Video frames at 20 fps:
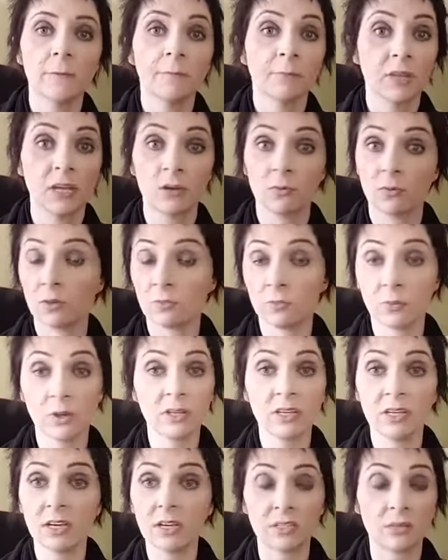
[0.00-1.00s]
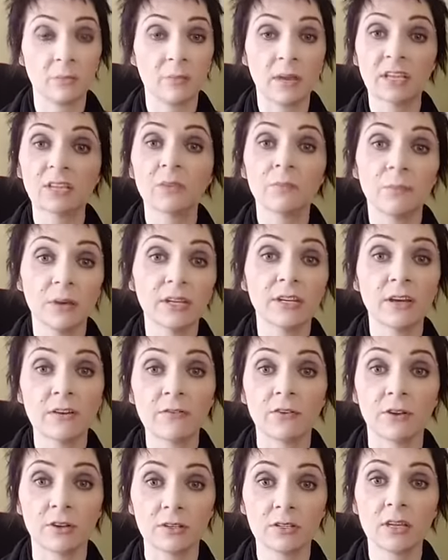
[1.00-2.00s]
it really does. It makes a big
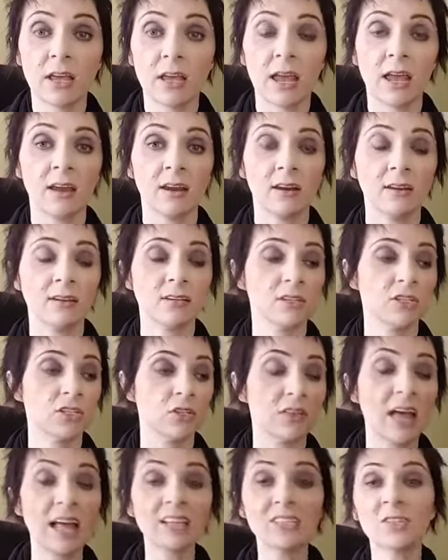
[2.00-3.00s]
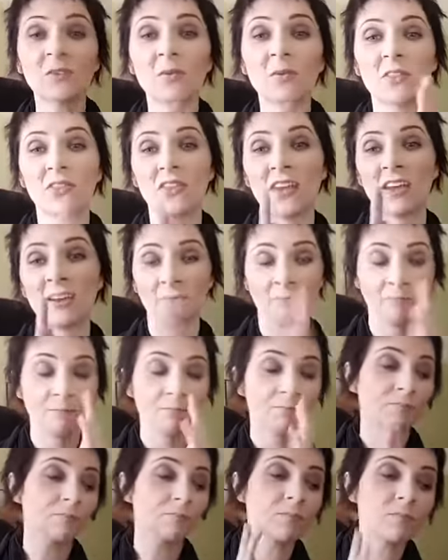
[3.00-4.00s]
difference. And so that's the one thing
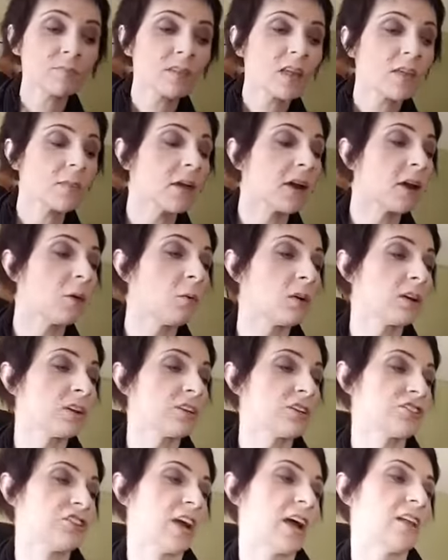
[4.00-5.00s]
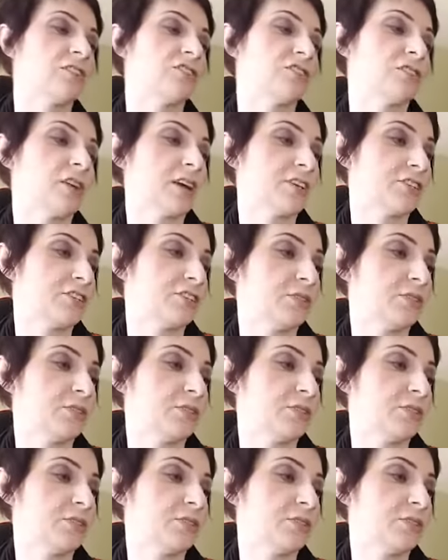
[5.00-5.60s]
that I wanted to challenge you guys to